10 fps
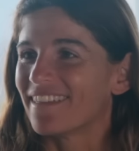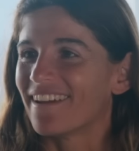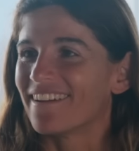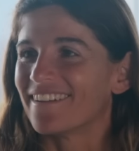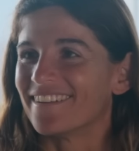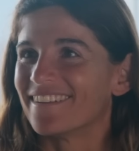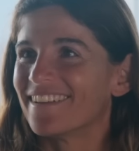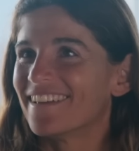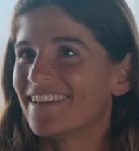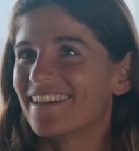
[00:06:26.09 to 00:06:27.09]
there, and
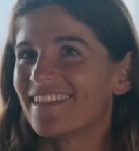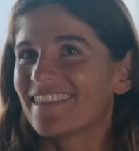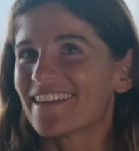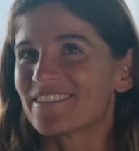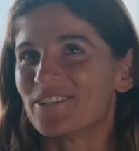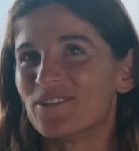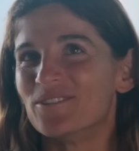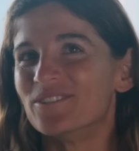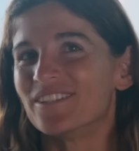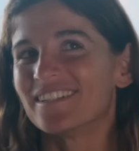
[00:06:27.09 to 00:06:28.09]
like the
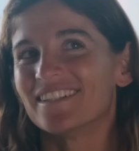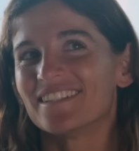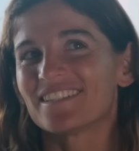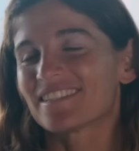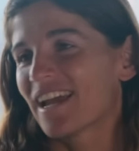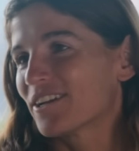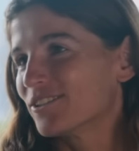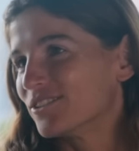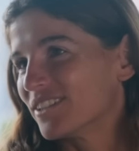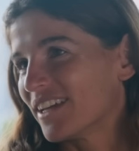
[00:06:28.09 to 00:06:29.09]
whole
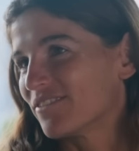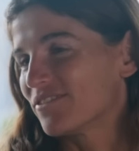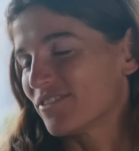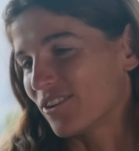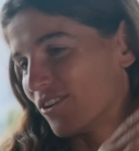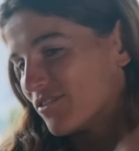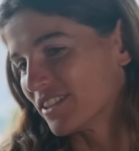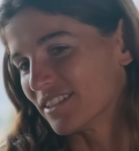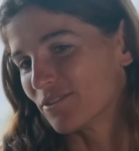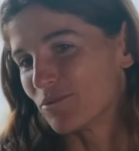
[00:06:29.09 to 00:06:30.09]
cycle of
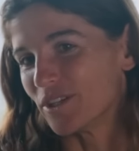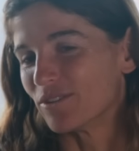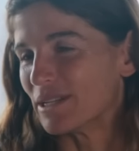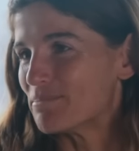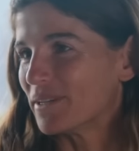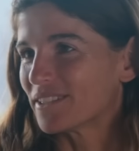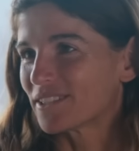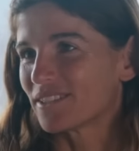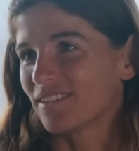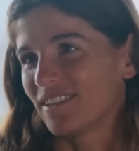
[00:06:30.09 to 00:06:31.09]
the Rio
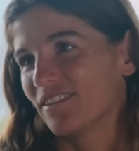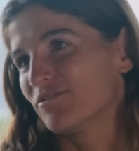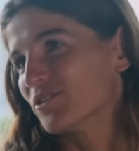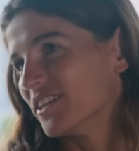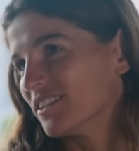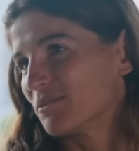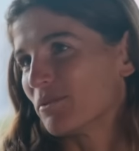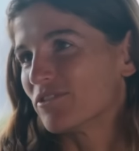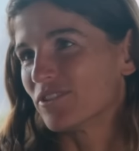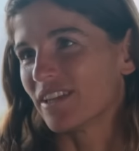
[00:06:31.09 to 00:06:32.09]
Olympics and the 4 years
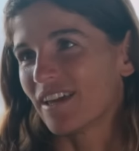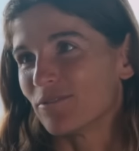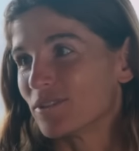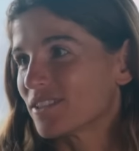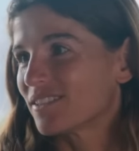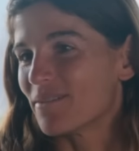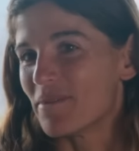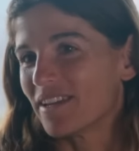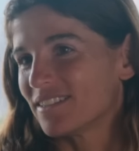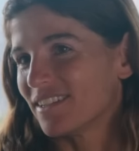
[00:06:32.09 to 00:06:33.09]
before that was
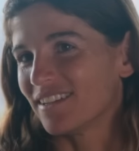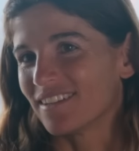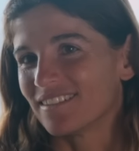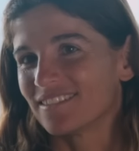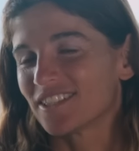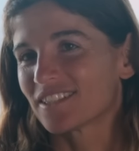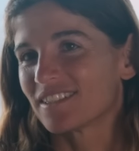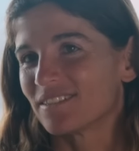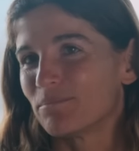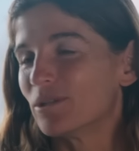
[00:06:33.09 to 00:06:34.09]
amazing. And just
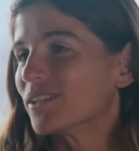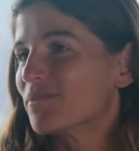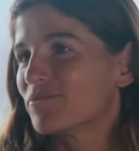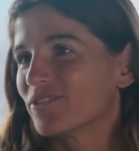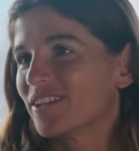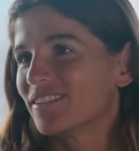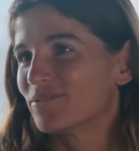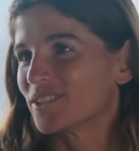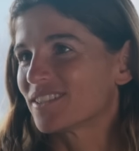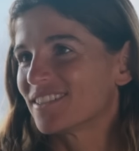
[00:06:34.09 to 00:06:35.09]
the build up for it
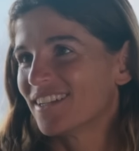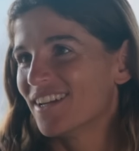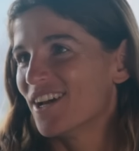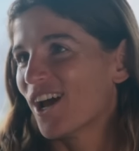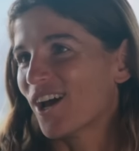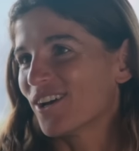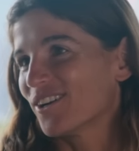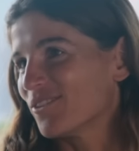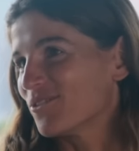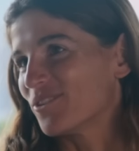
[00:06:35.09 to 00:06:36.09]
was,
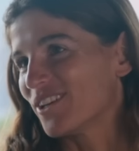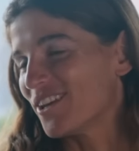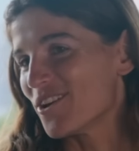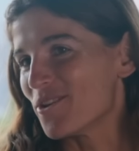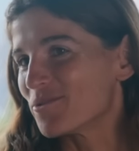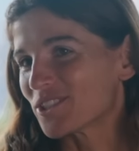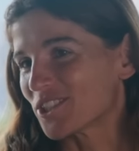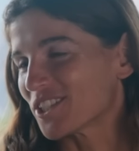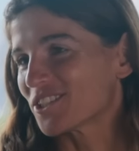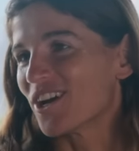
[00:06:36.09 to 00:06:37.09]
it was
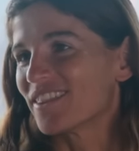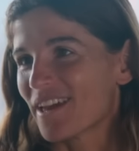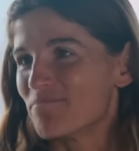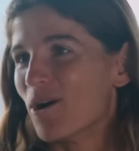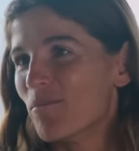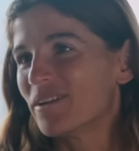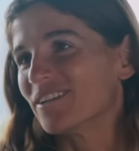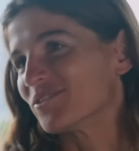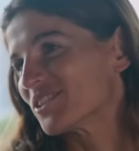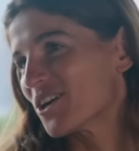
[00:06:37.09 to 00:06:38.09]
just not that moment.
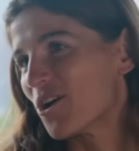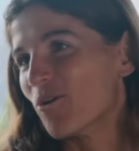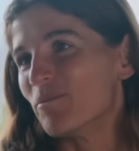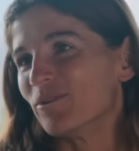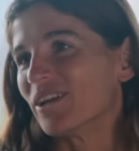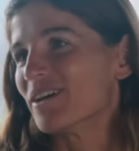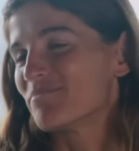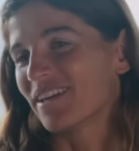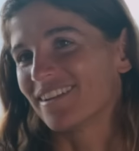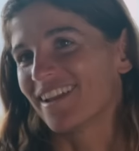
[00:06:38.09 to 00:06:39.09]
It was the whole build up,
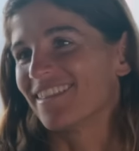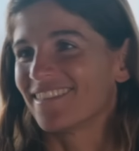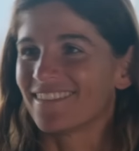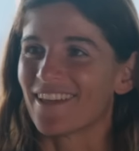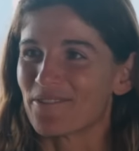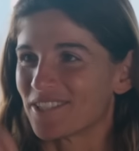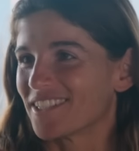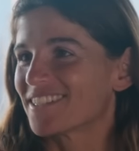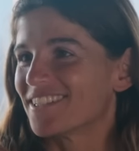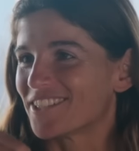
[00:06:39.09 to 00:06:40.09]
and then that was
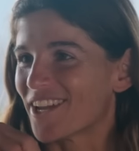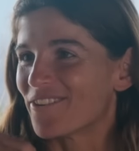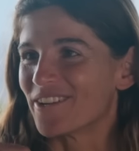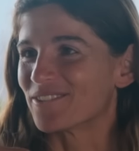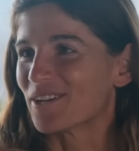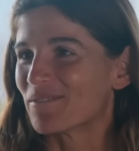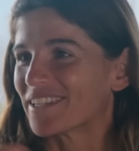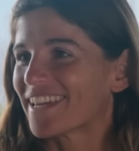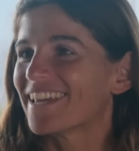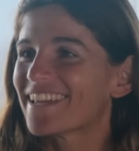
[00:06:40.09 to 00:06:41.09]
just the cherry on top of the cake.